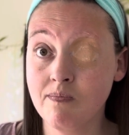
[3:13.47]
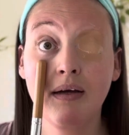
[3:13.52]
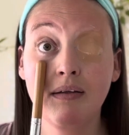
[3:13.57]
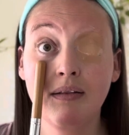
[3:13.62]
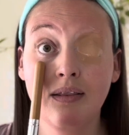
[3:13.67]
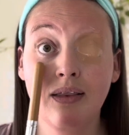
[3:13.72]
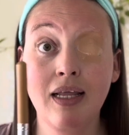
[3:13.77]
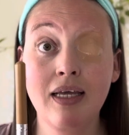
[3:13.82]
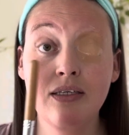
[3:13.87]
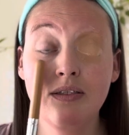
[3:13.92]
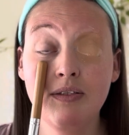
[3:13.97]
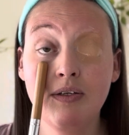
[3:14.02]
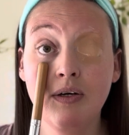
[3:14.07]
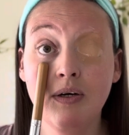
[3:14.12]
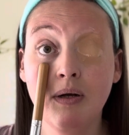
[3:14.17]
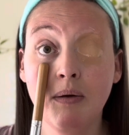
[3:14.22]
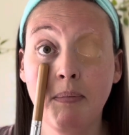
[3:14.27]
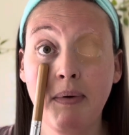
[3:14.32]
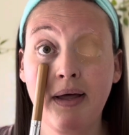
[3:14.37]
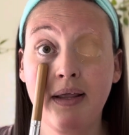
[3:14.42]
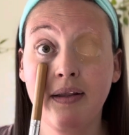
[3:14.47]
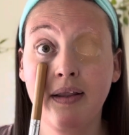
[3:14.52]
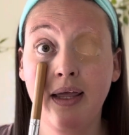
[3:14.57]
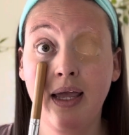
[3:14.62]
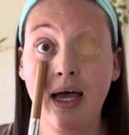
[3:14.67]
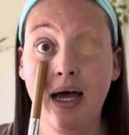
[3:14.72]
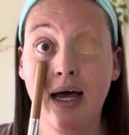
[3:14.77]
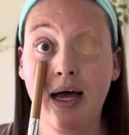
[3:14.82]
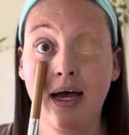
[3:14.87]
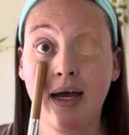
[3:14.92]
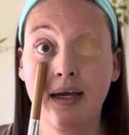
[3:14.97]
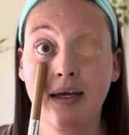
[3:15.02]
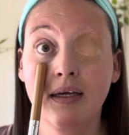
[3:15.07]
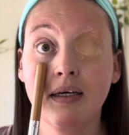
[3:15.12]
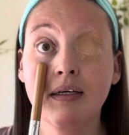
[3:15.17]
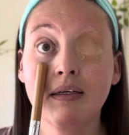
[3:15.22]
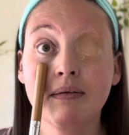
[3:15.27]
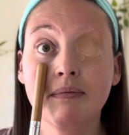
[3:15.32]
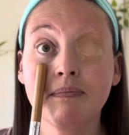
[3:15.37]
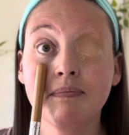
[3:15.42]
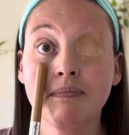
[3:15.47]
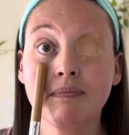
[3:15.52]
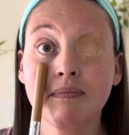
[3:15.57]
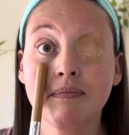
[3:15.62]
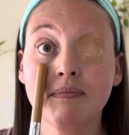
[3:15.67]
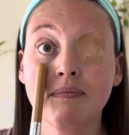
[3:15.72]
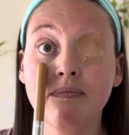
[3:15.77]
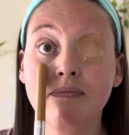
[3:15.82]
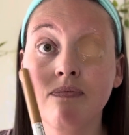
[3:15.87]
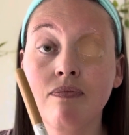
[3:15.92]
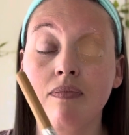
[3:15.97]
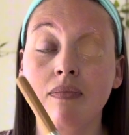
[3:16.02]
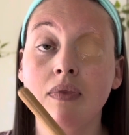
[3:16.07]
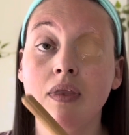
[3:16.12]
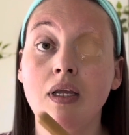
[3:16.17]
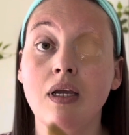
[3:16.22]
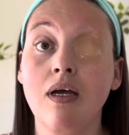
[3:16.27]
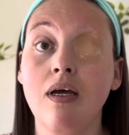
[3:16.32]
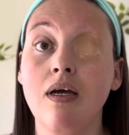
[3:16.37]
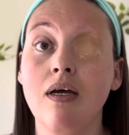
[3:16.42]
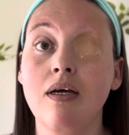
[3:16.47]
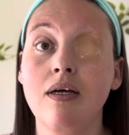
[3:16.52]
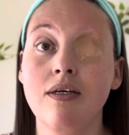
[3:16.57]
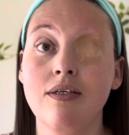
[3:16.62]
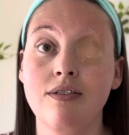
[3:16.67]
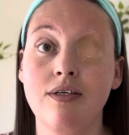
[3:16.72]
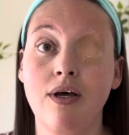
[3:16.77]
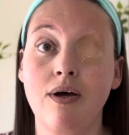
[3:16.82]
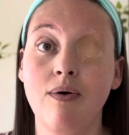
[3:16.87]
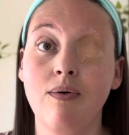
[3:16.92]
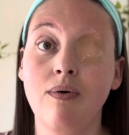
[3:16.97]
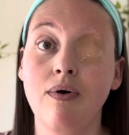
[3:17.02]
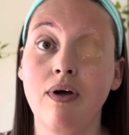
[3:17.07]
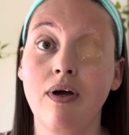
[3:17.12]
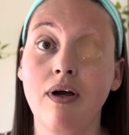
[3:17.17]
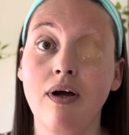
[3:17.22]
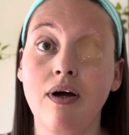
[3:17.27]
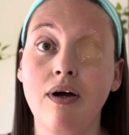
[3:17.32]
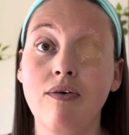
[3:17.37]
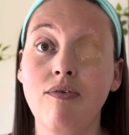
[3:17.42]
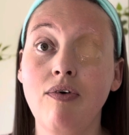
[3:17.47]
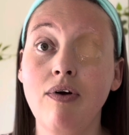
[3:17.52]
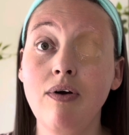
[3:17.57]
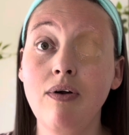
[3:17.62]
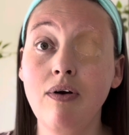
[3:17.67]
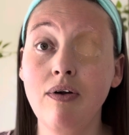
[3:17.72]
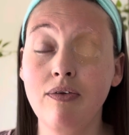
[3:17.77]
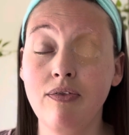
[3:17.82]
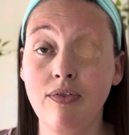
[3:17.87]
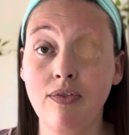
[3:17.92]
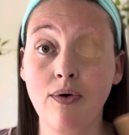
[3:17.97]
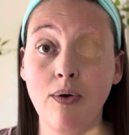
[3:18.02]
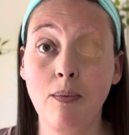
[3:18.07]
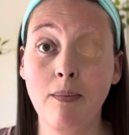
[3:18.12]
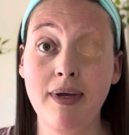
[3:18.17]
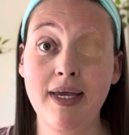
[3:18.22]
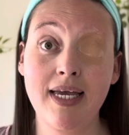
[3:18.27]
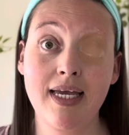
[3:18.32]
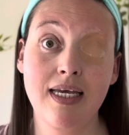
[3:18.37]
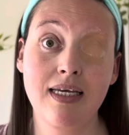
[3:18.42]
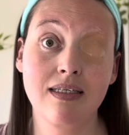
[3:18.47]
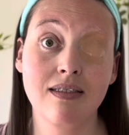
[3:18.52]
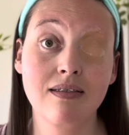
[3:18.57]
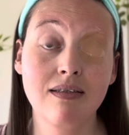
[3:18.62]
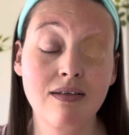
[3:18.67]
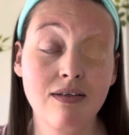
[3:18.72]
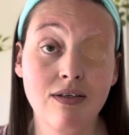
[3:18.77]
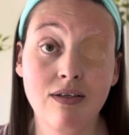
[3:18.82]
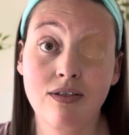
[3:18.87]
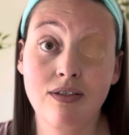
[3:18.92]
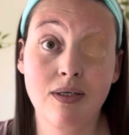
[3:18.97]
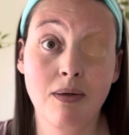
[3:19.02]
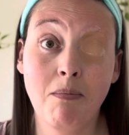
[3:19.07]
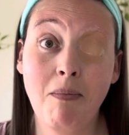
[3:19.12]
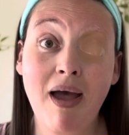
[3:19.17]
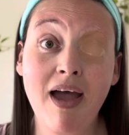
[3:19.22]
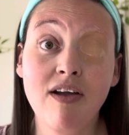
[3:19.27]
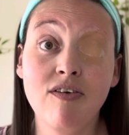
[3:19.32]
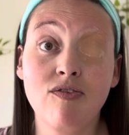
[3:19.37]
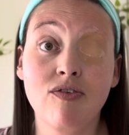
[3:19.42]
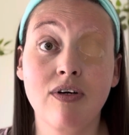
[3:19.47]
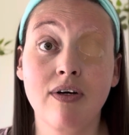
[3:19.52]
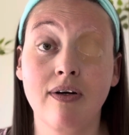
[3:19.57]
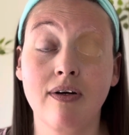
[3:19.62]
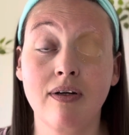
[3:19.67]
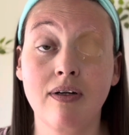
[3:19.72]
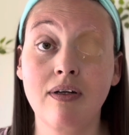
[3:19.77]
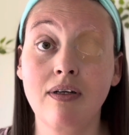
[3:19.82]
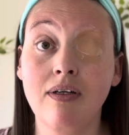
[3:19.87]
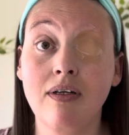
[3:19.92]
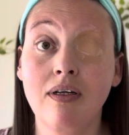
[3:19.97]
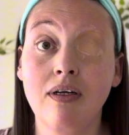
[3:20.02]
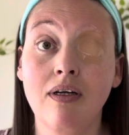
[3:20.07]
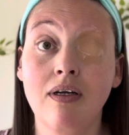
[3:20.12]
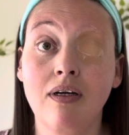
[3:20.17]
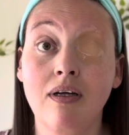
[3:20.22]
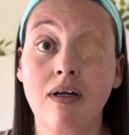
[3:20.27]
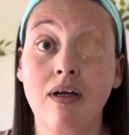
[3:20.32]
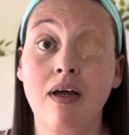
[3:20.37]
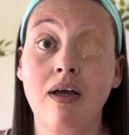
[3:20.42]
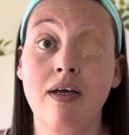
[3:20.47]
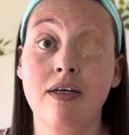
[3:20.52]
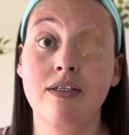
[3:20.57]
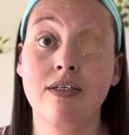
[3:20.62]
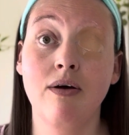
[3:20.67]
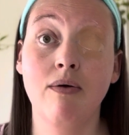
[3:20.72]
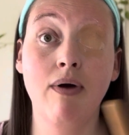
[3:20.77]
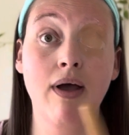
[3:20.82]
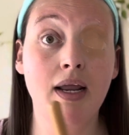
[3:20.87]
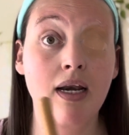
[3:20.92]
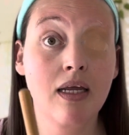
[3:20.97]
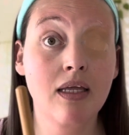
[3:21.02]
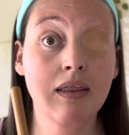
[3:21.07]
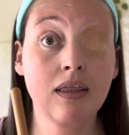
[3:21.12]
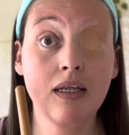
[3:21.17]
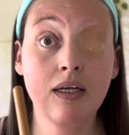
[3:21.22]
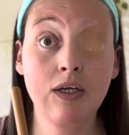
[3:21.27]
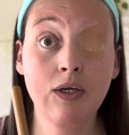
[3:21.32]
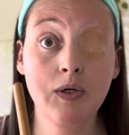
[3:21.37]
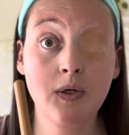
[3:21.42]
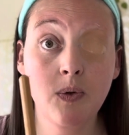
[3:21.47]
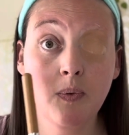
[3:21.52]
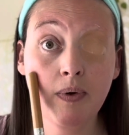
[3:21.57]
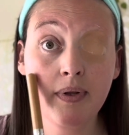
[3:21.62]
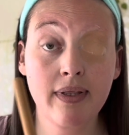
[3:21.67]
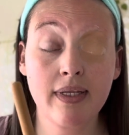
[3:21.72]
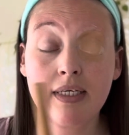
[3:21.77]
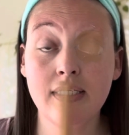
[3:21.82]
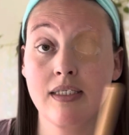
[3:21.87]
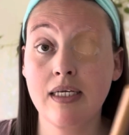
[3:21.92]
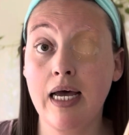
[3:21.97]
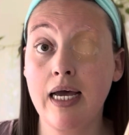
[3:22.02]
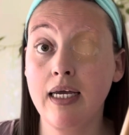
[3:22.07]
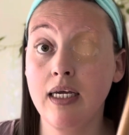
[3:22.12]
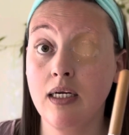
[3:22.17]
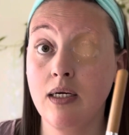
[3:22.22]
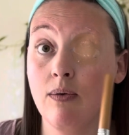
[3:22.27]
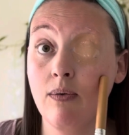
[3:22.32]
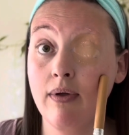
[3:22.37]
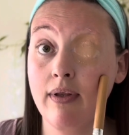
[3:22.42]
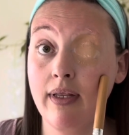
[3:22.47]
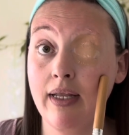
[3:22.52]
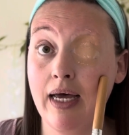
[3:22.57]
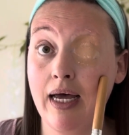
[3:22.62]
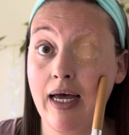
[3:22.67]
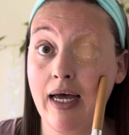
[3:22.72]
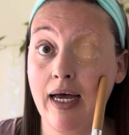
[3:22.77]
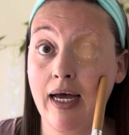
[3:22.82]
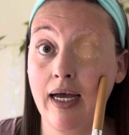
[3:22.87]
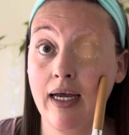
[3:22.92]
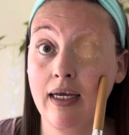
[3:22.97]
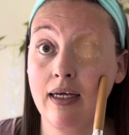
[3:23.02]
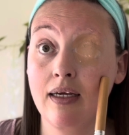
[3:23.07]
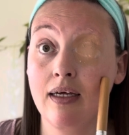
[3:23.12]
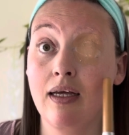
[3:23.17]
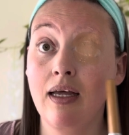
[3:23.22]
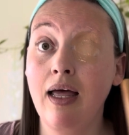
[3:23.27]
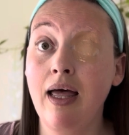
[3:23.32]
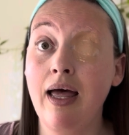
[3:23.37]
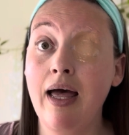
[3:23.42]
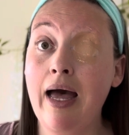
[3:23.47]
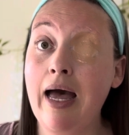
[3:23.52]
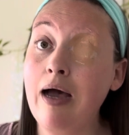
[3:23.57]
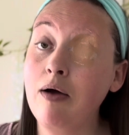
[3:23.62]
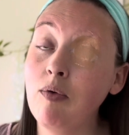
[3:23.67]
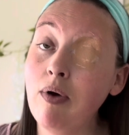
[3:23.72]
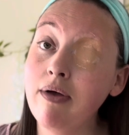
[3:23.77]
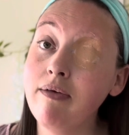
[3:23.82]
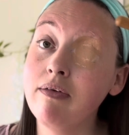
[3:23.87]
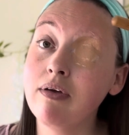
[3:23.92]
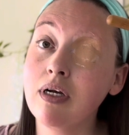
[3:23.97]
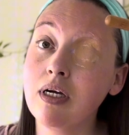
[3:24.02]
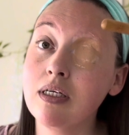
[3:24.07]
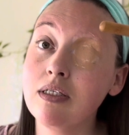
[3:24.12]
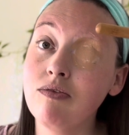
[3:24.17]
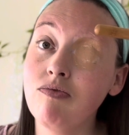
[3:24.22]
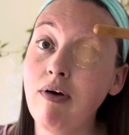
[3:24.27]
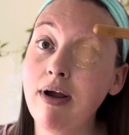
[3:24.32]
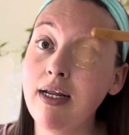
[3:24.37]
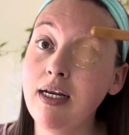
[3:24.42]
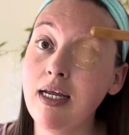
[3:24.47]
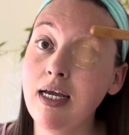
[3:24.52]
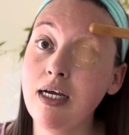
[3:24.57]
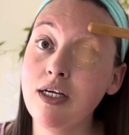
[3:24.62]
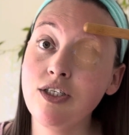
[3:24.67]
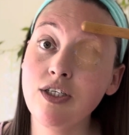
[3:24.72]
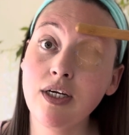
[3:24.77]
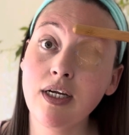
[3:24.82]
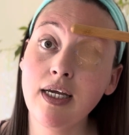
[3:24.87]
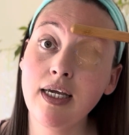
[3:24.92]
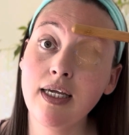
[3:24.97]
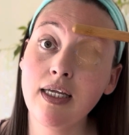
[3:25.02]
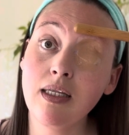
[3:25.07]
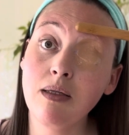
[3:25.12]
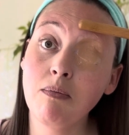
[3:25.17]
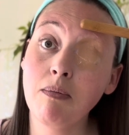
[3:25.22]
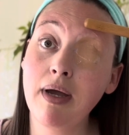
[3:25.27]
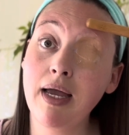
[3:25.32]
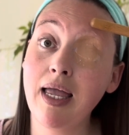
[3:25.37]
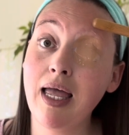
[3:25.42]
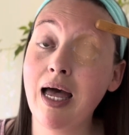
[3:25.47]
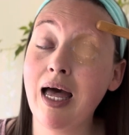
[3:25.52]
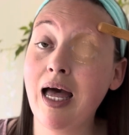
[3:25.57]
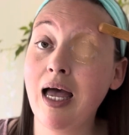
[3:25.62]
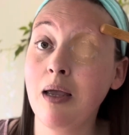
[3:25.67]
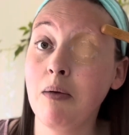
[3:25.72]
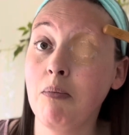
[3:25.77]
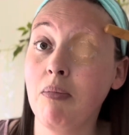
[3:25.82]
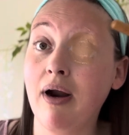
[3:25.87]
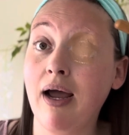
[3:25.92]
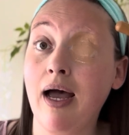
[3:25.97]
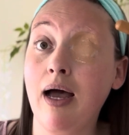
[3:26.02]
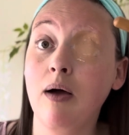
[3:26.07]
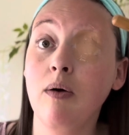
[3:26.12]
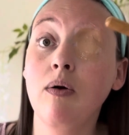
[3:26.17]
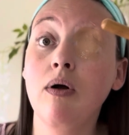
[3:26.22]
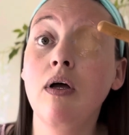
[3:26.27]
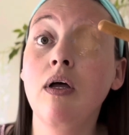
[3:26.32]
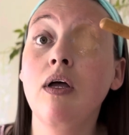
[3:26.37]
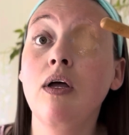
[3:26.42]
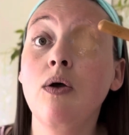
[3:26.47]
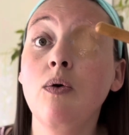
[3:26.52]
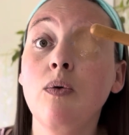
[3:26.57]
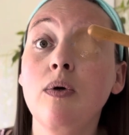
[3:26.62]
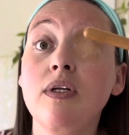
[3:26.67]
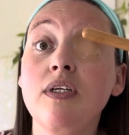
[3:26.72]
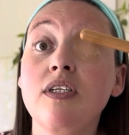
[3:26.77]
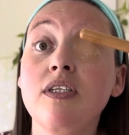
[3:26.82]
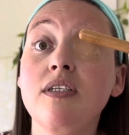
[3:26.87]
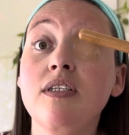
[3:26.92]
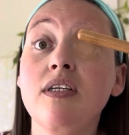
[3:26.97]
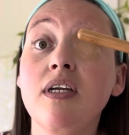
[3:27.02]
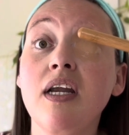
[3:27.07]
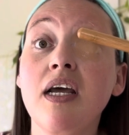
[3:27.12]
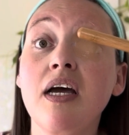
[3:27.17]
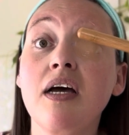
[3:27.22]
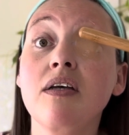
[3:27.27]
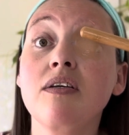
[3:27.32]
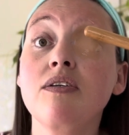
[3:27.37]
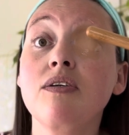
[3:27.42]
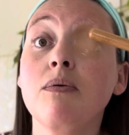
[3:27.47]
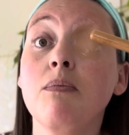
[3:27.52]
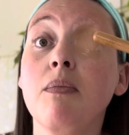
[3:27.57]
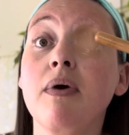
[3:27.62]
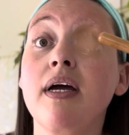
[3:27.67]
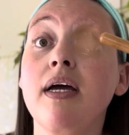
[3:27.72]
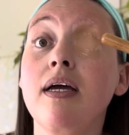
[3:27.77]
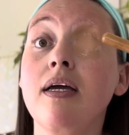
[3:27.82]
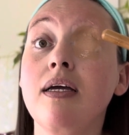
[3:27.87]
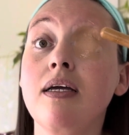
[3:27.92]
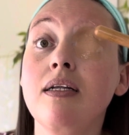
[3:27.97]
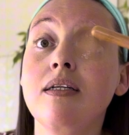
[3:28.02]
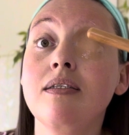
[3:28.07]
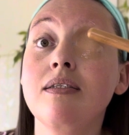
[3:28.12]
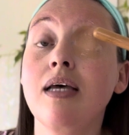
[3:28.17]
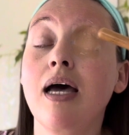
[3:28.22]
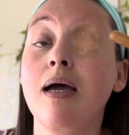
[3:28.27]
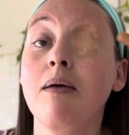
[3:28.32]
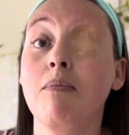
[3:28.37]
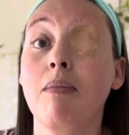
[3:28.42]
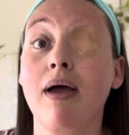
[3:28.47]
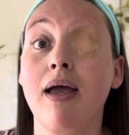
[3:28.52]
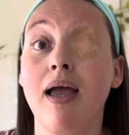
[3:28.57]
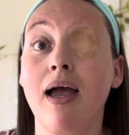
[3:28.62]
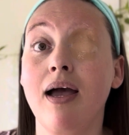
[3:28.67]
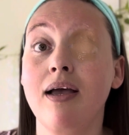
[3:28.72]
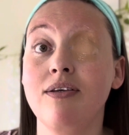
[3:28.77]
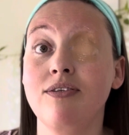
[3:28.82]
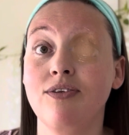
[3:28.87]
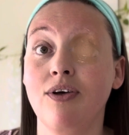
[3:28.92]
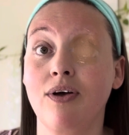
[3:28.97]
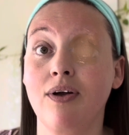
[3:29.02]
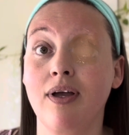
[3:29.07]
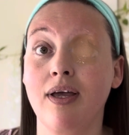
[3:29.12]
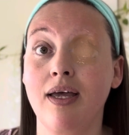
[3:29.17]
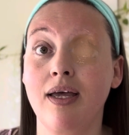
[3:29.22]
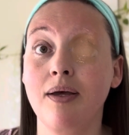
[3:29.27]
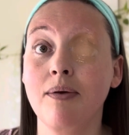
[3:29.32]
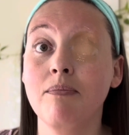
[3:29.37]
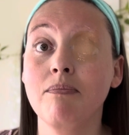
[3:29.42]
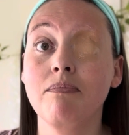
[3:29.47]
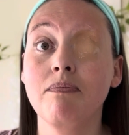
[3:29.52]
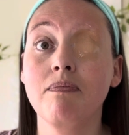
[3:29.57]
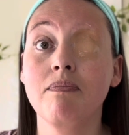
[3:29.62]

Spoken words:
Let's talk about the eye. So a rule of thumb is you're symmetrical. So anything you do on this eye, you do on that eye. However, because radiation killed my eyebrow, which is now somewhere inside my eye socket,